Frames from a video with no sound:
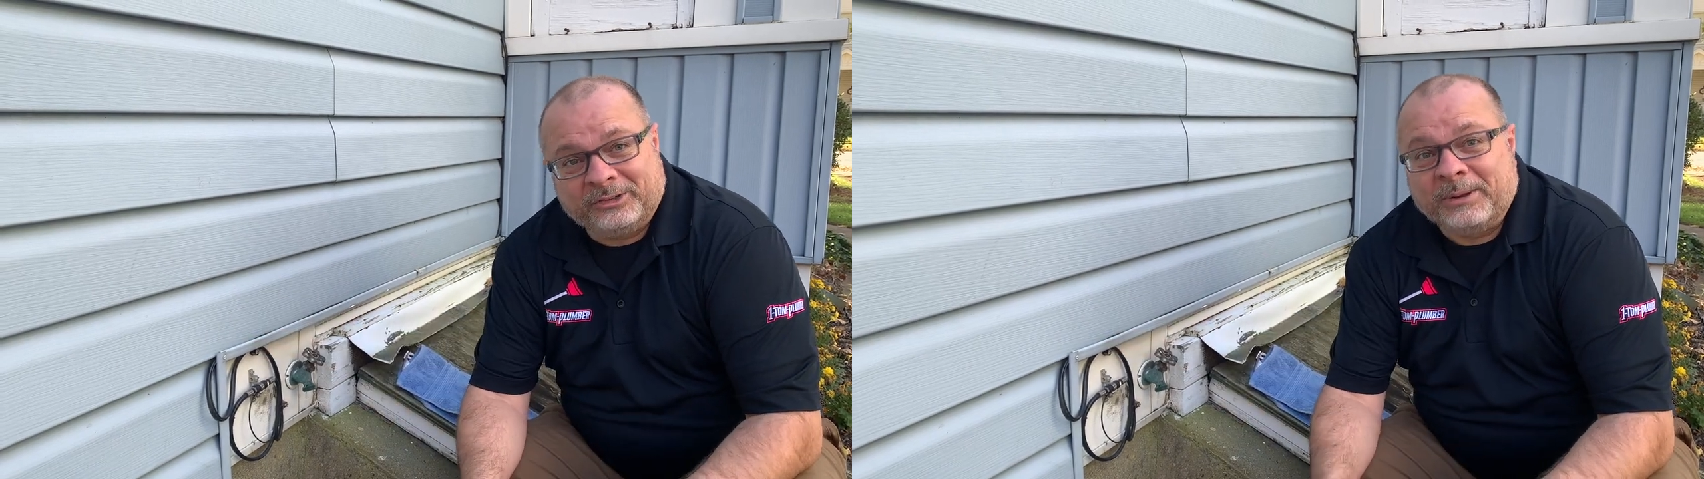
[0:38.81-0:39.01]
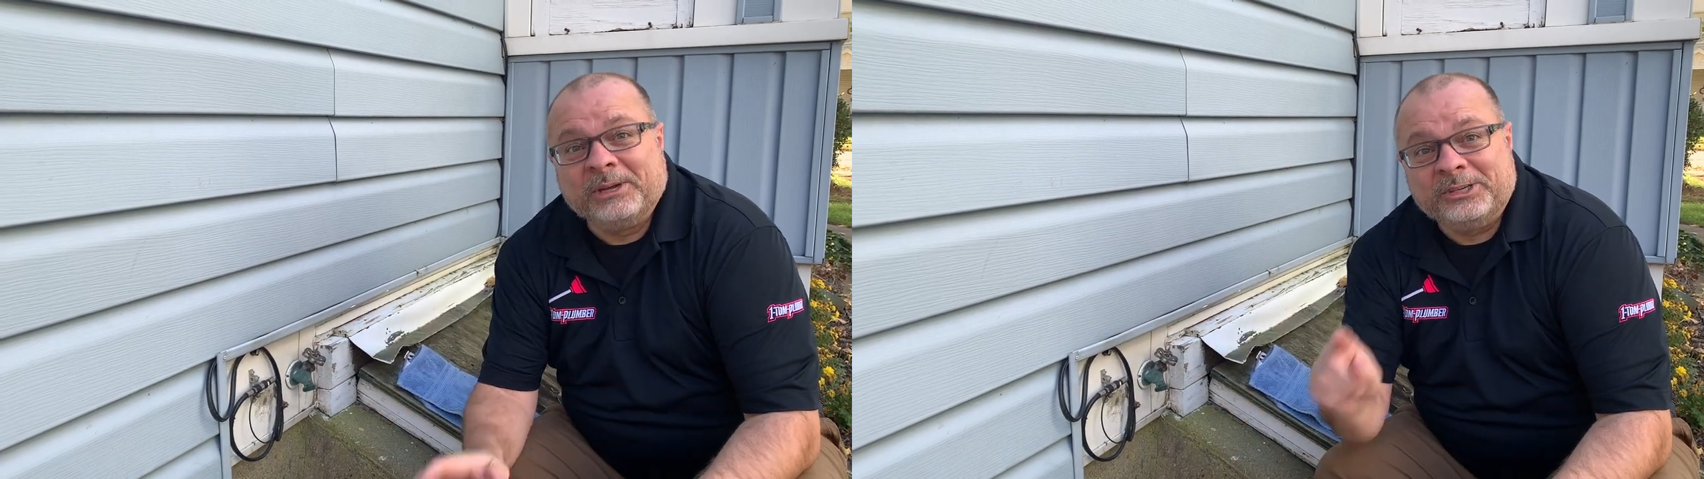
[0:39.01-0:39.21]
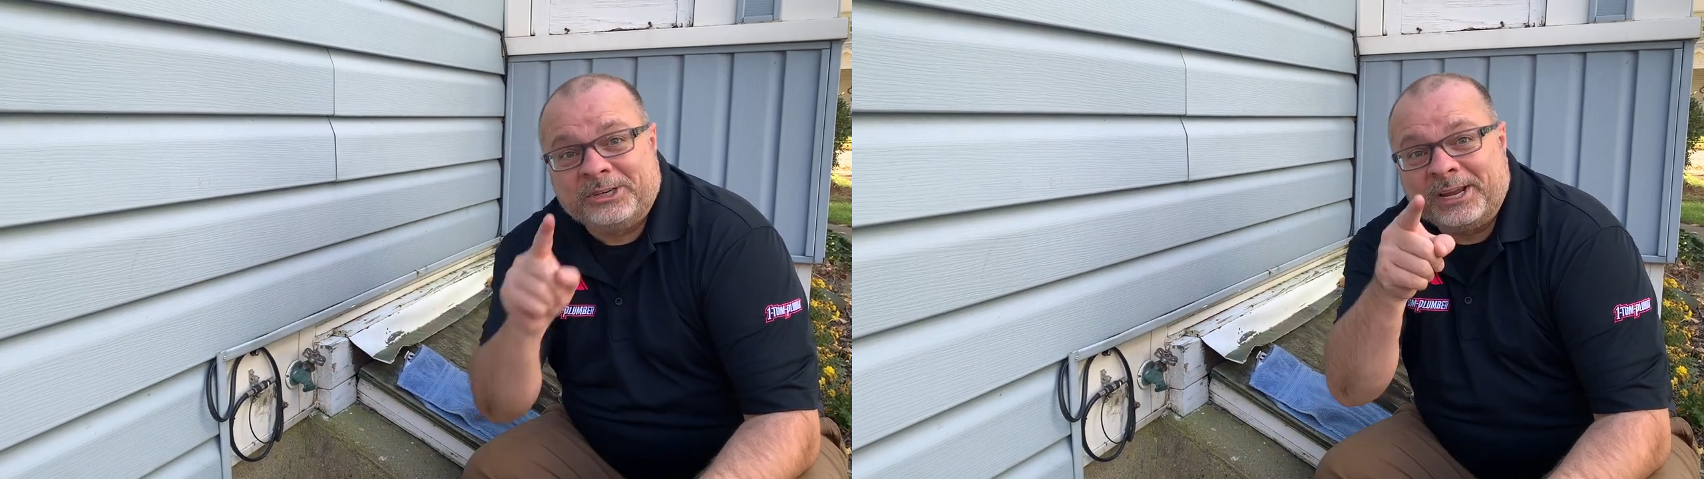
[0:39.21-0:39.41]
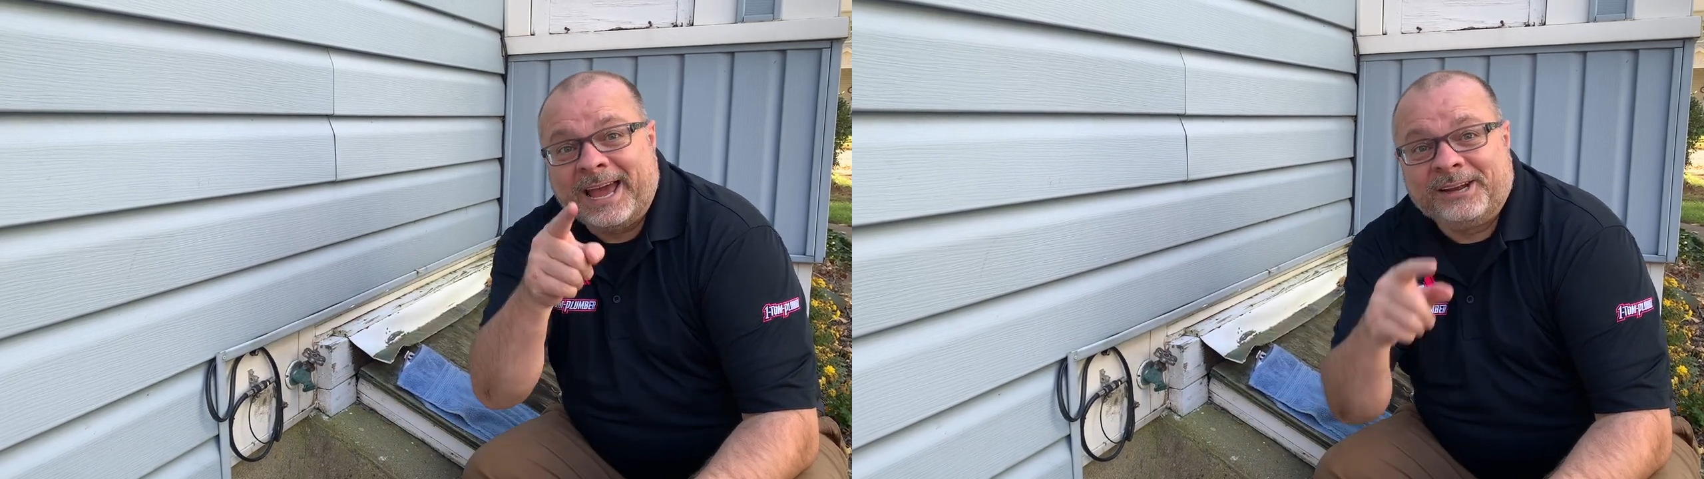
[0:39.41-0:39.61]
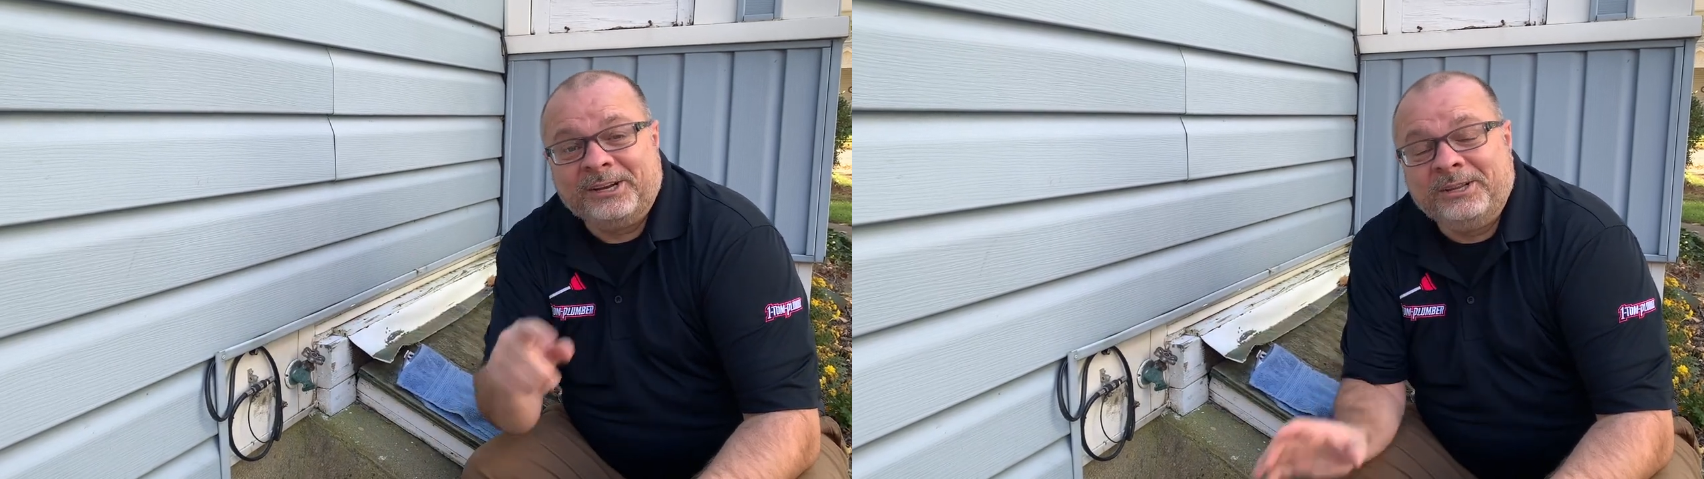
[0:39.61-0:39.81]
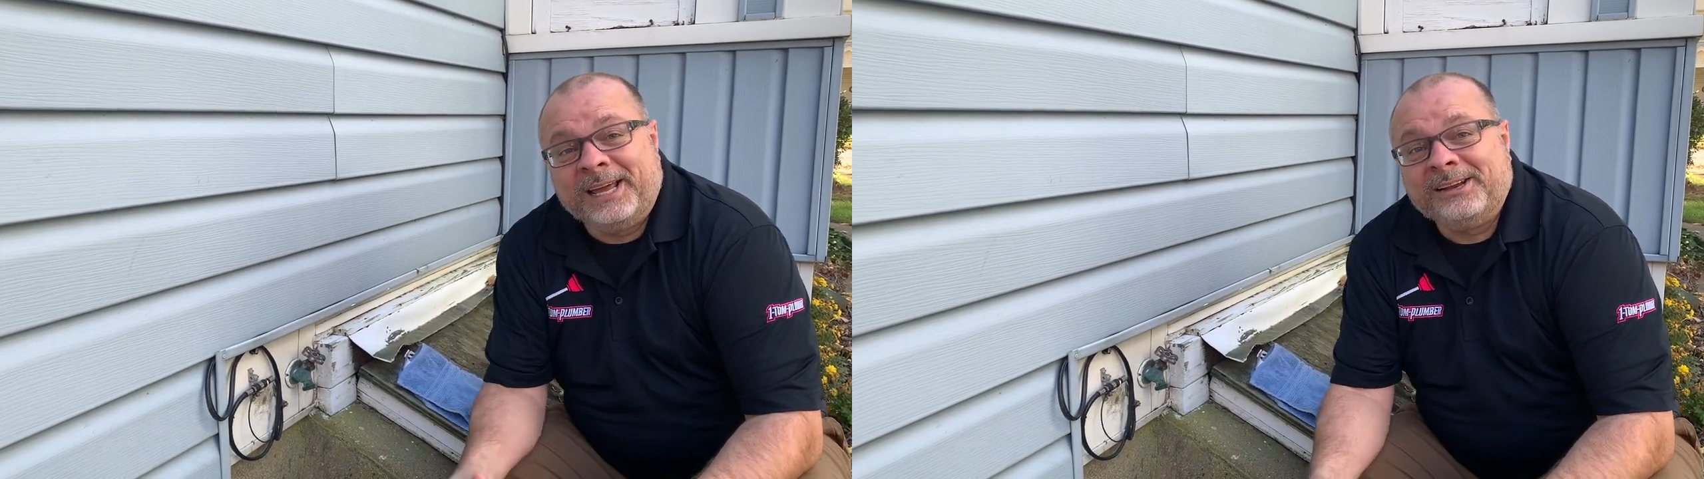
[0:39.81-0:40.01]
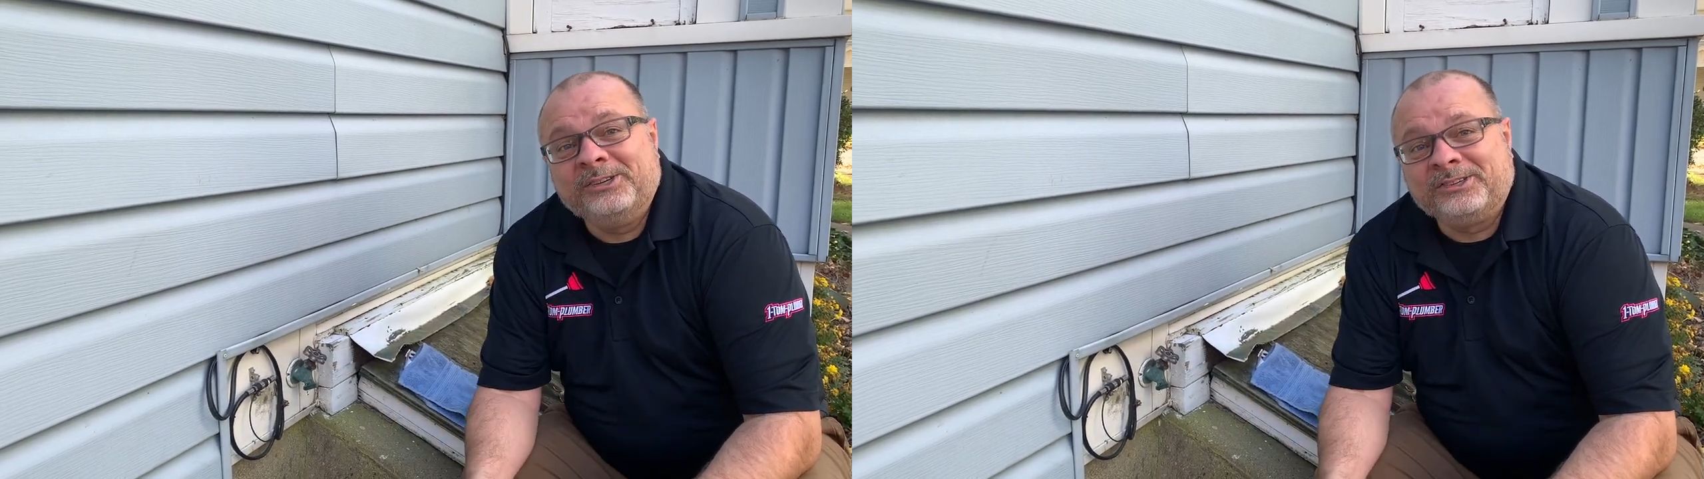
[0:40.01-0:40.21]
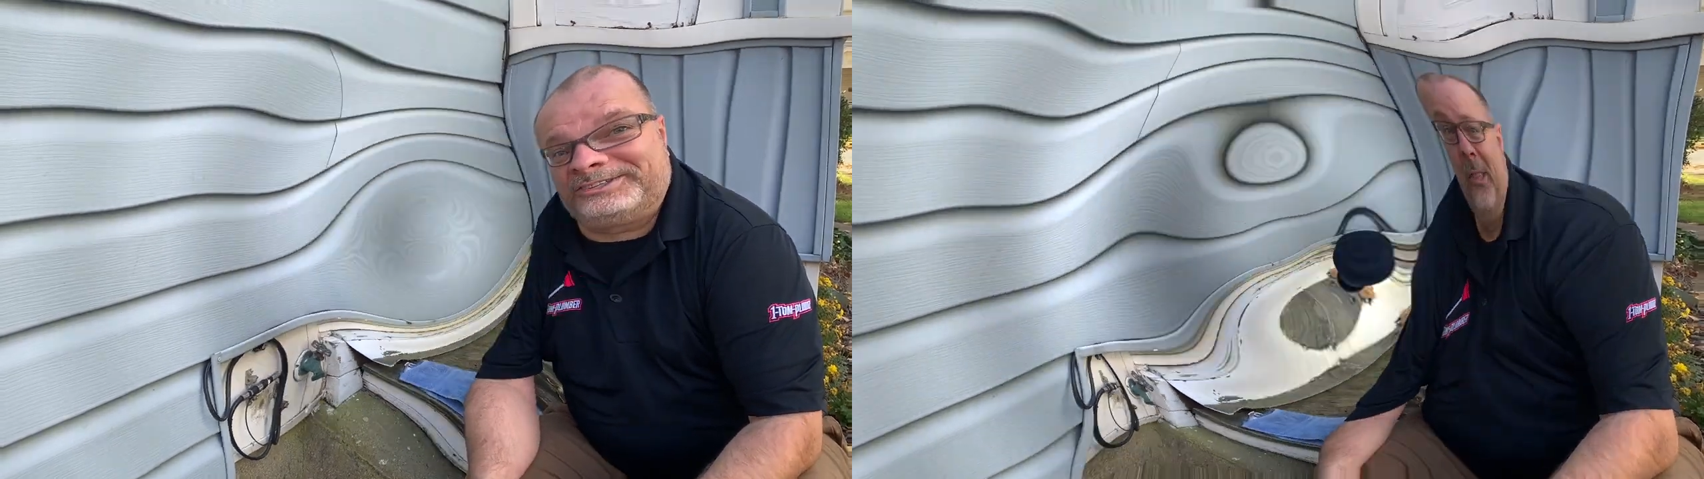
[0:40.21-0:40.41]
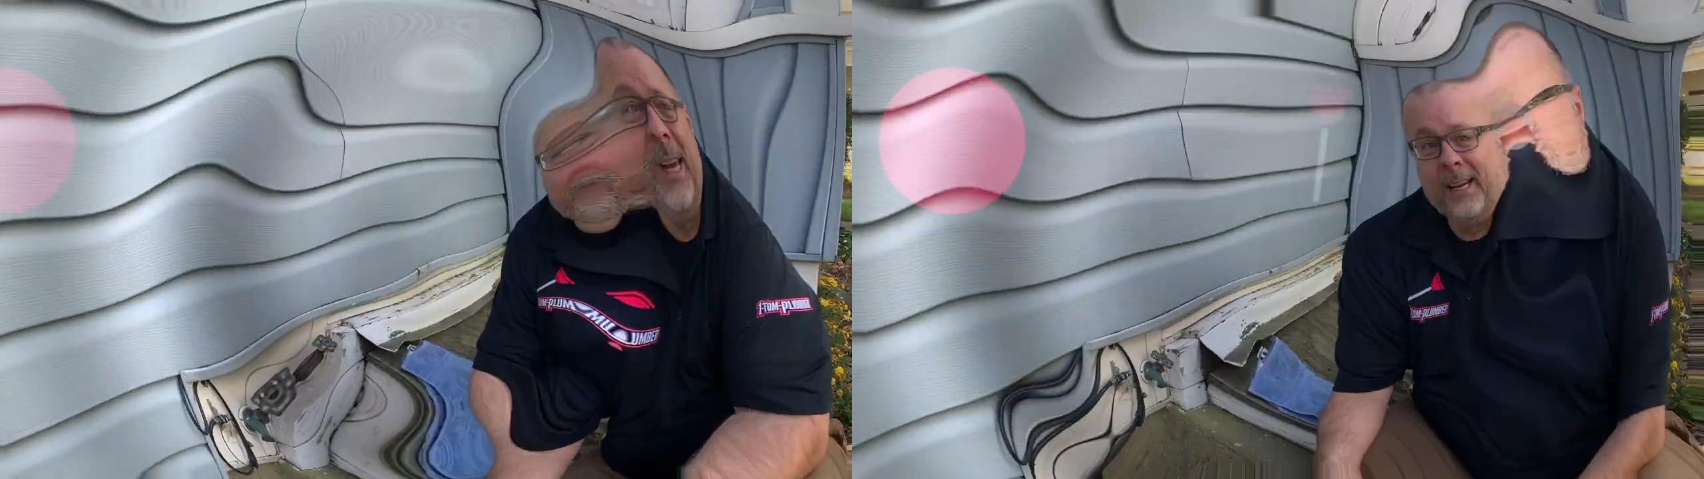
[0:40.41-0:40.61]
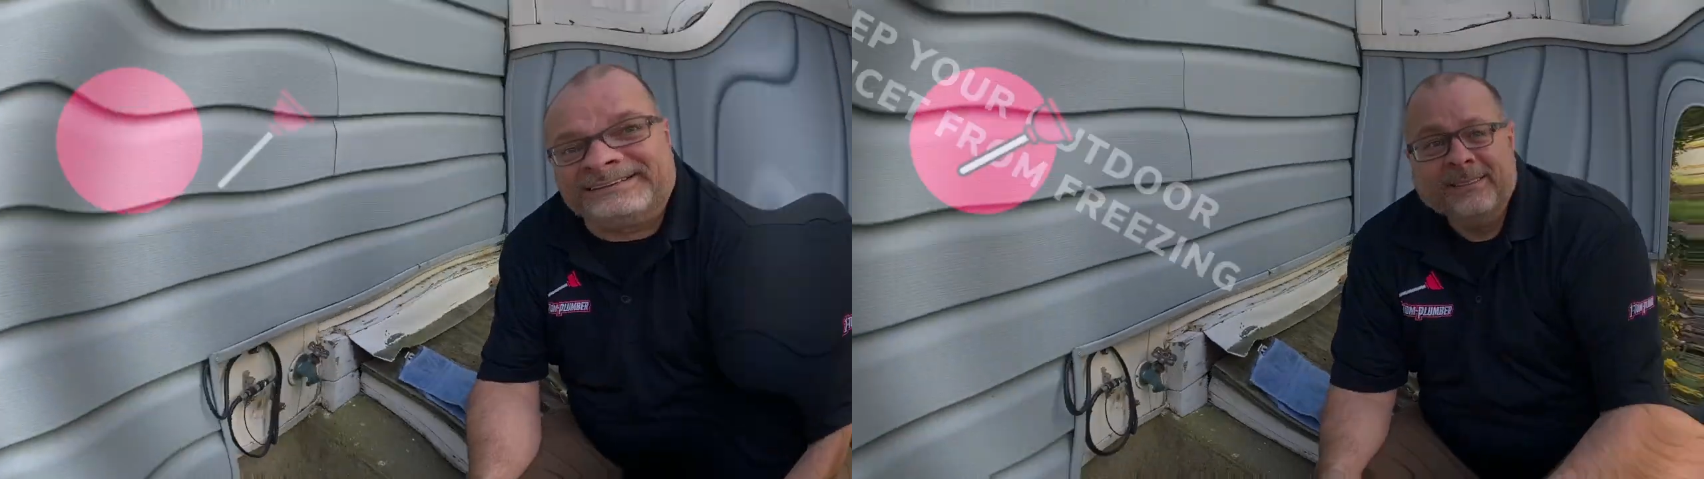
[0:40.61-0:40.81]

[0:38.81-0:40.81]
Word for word: So I'm going to show you how to do that in just a second.